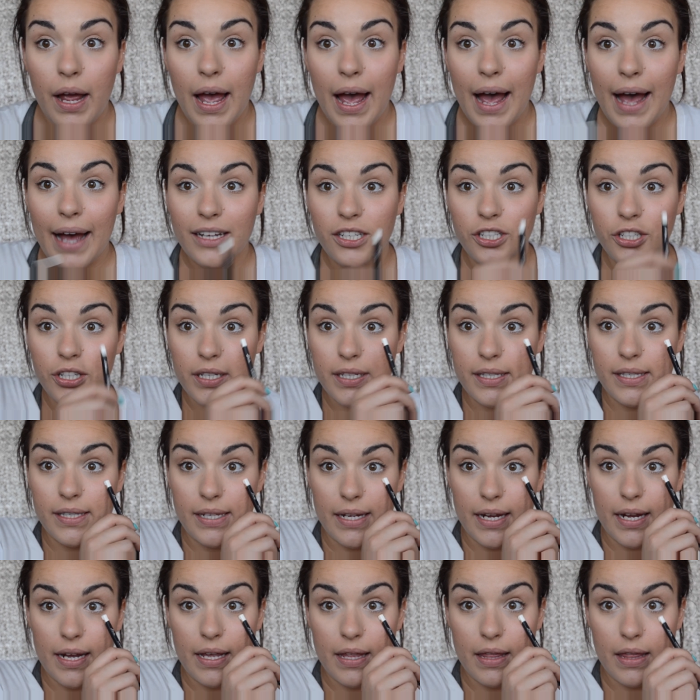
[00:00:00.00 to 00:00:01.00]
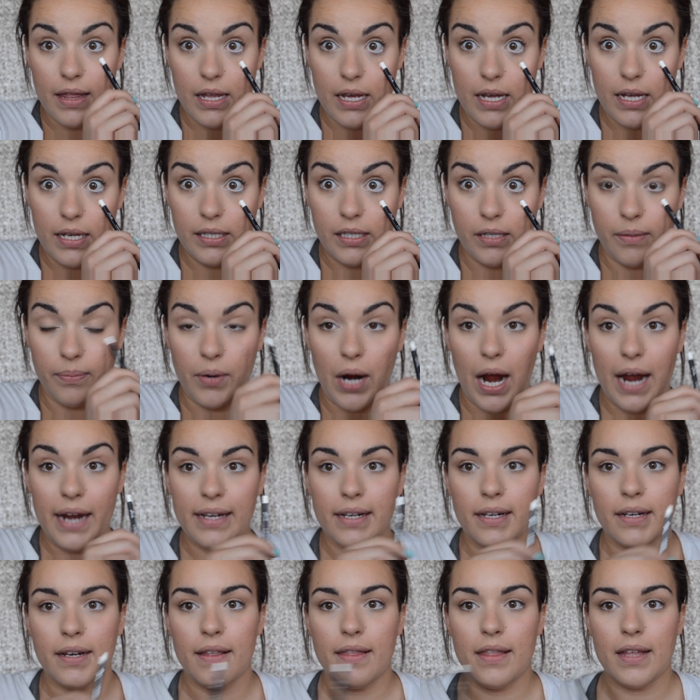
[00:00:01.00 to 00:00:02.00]
As you can see, this
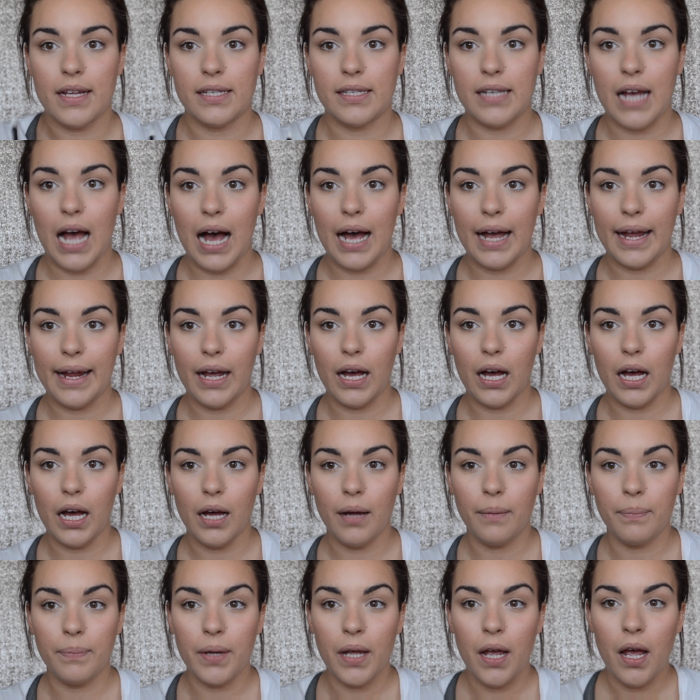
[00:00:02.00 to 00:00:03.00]
brightened this eye up